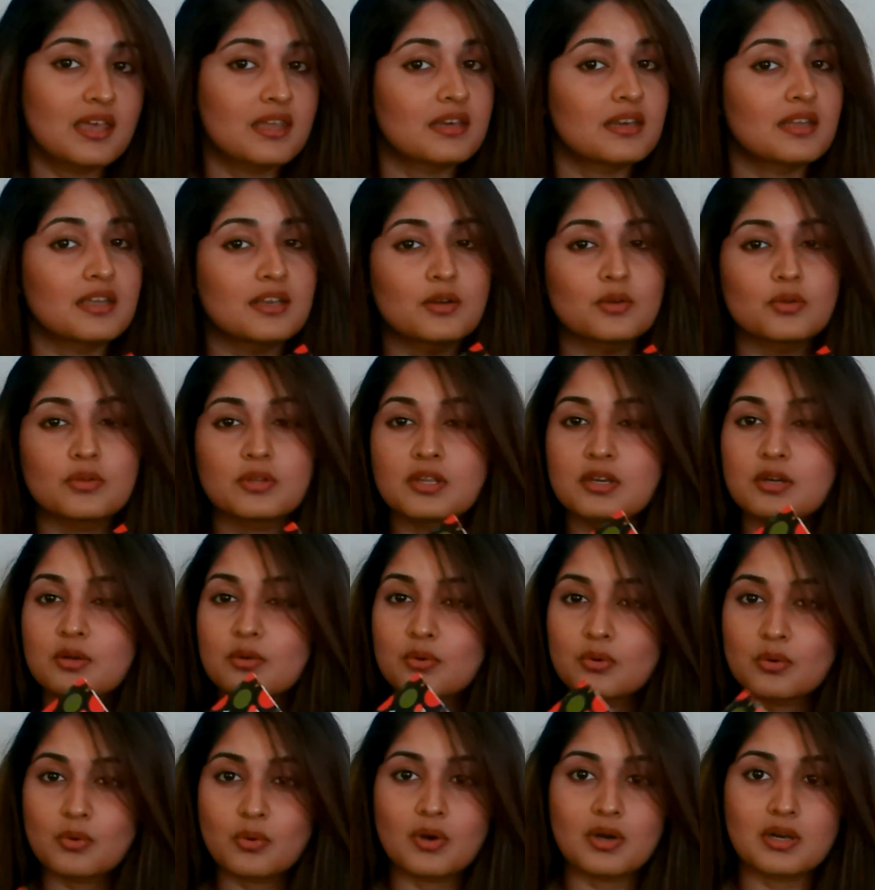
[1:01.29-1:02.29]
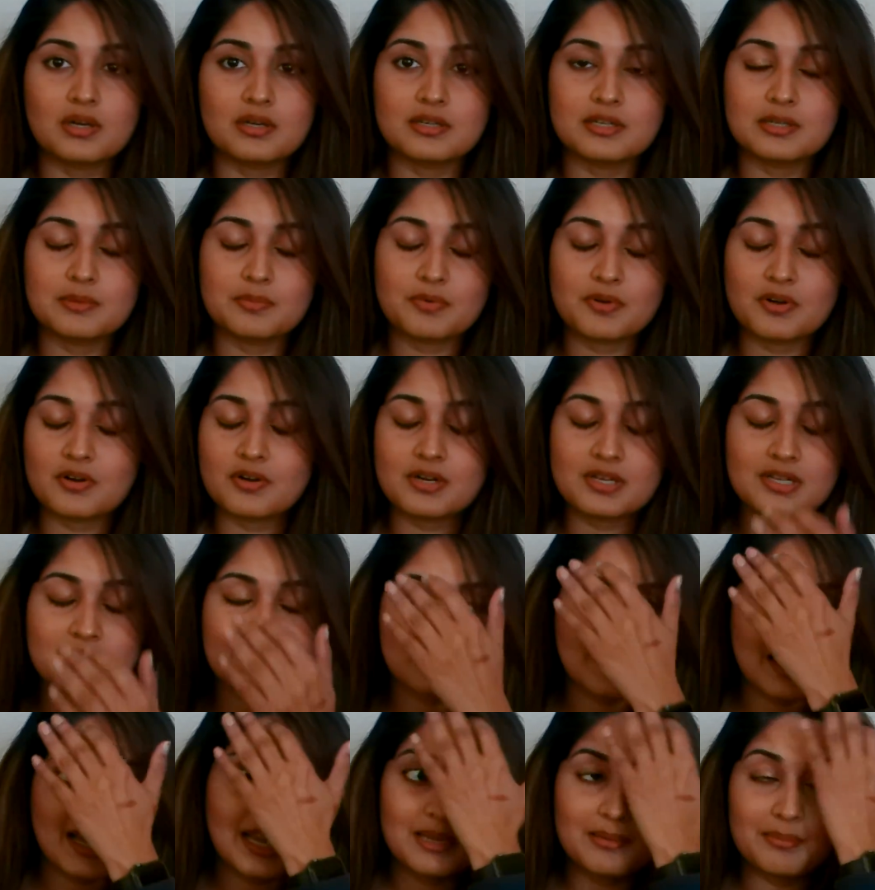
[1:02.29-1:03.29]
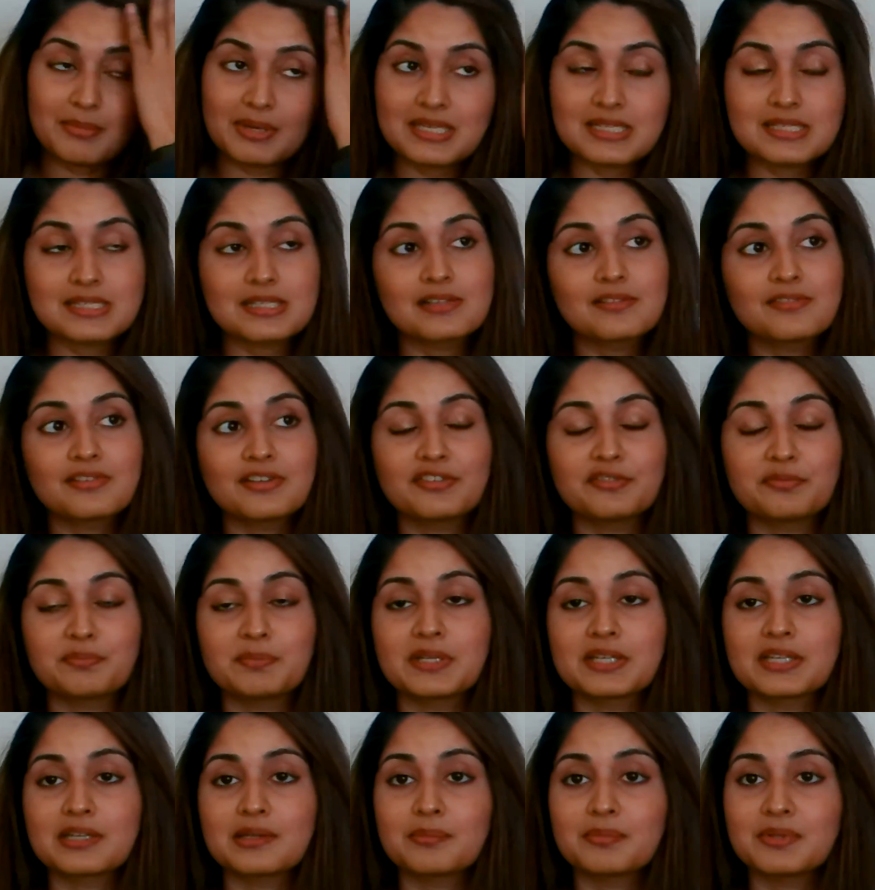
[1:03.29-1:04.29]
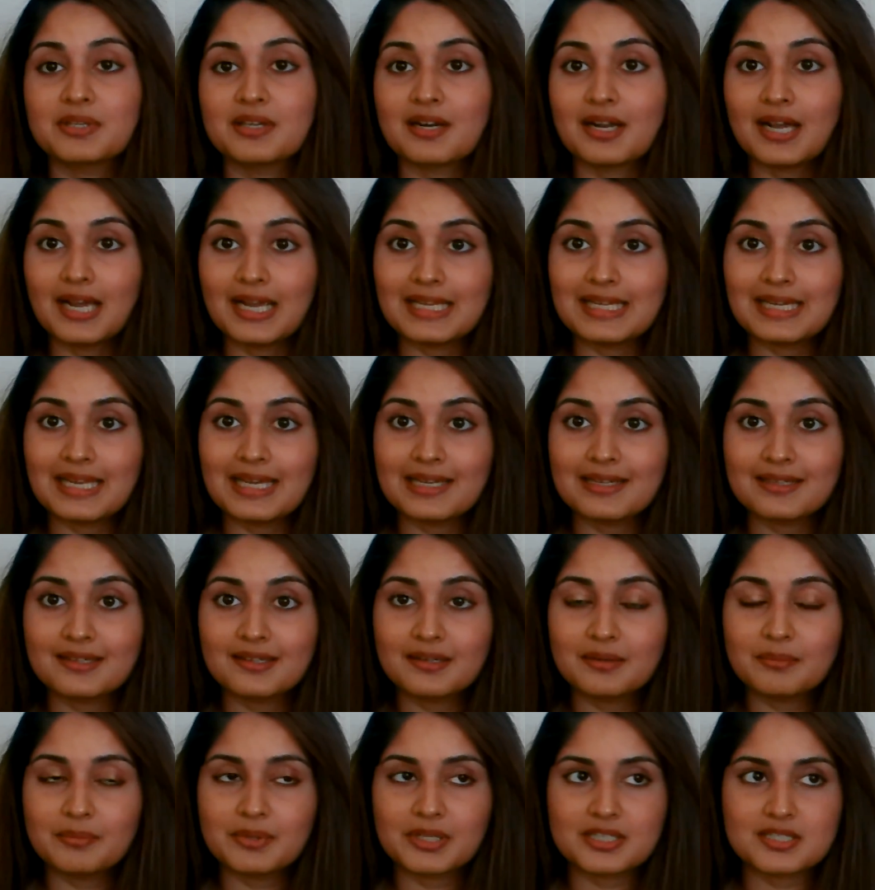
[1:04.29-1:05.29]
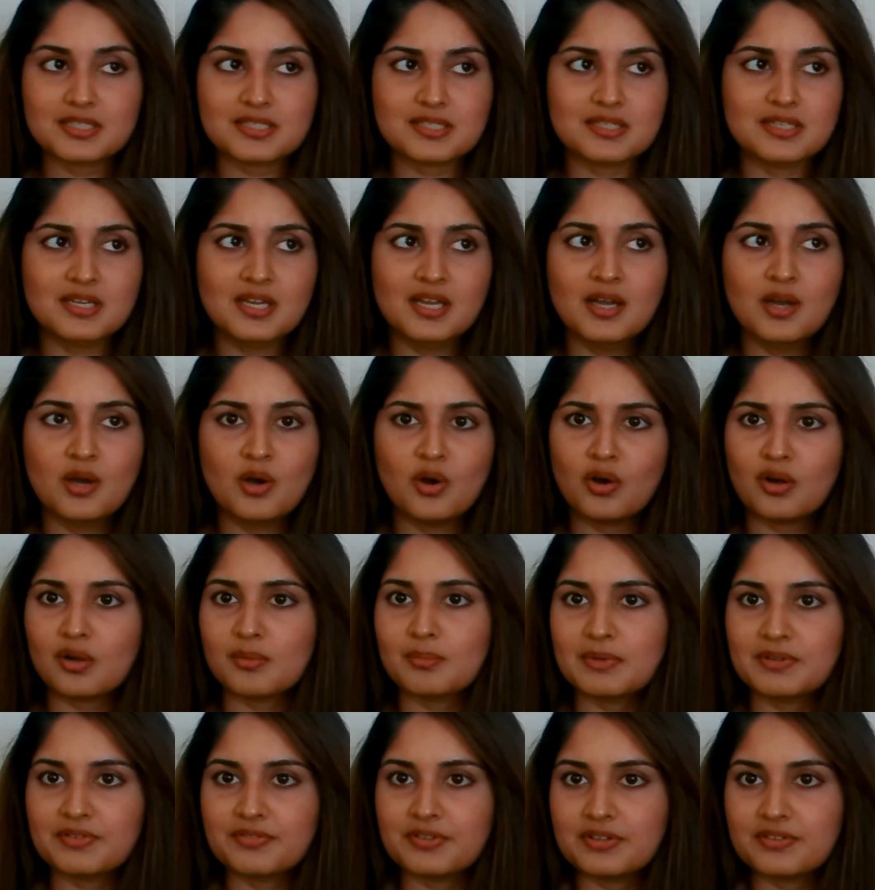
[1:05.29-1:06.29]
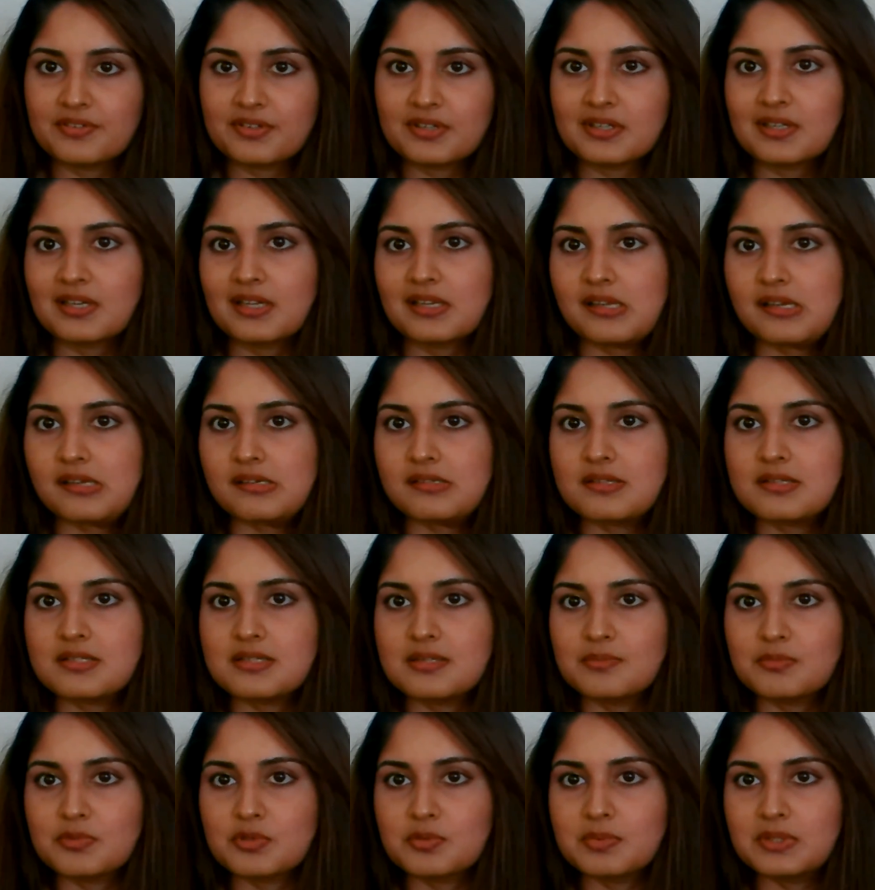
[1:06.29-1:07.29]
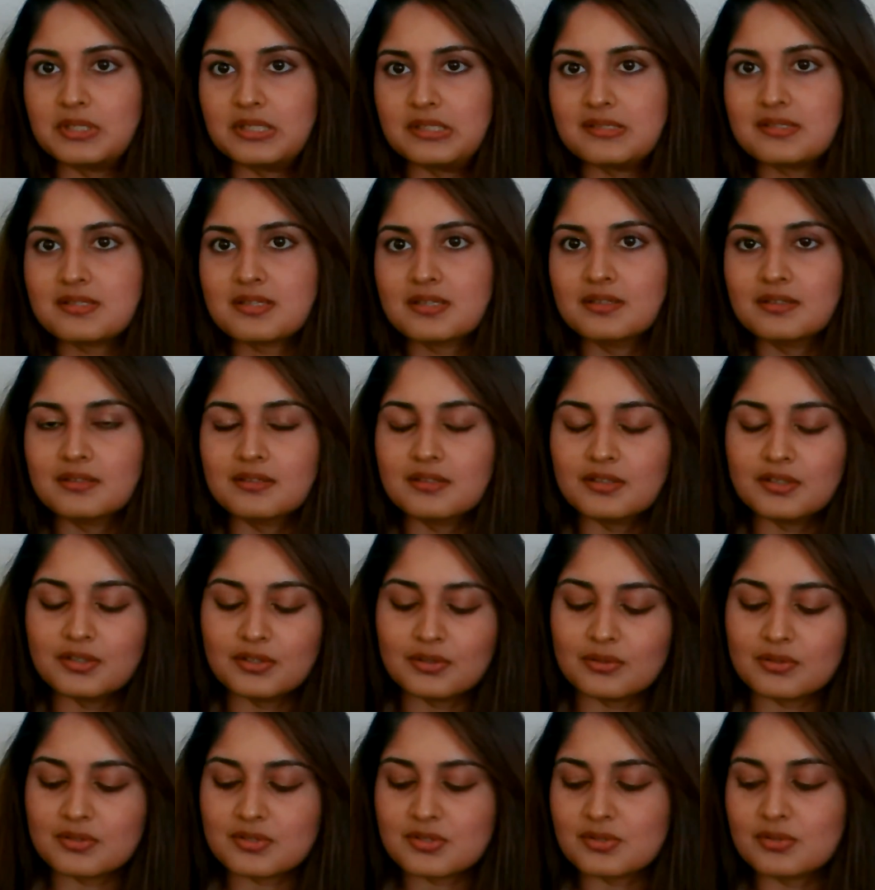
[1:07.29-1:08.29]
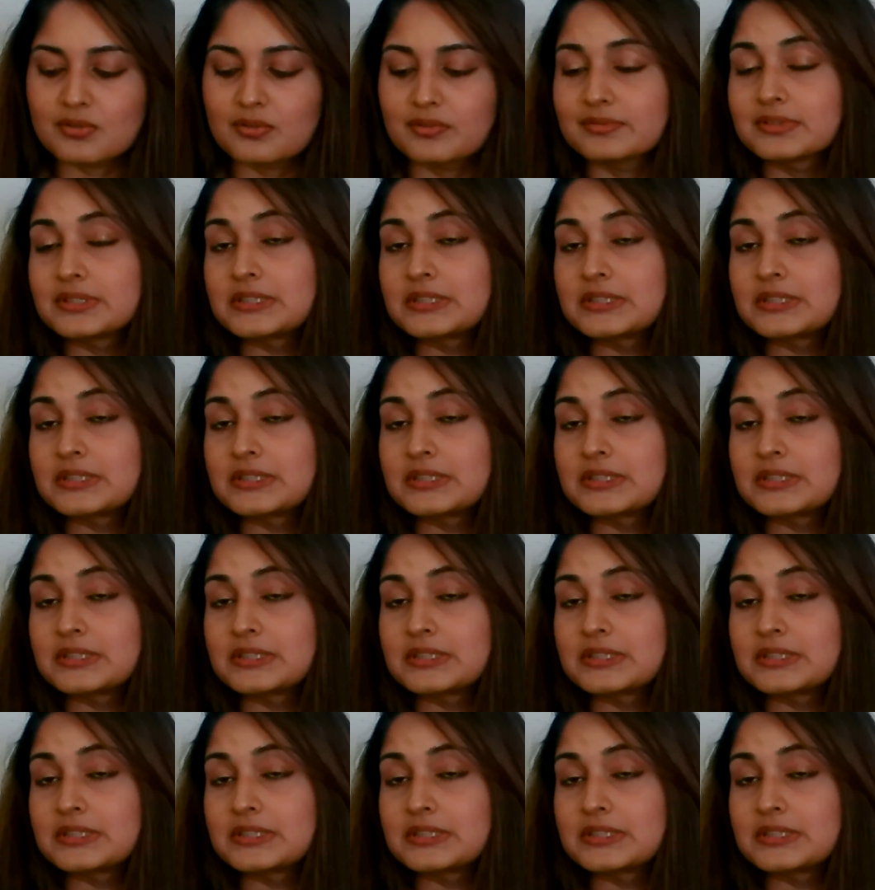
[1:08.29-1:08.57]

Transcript: and I know they do quality products I myself have picked up their eyeliner because all my favorite eyeliners seem to be discontinued so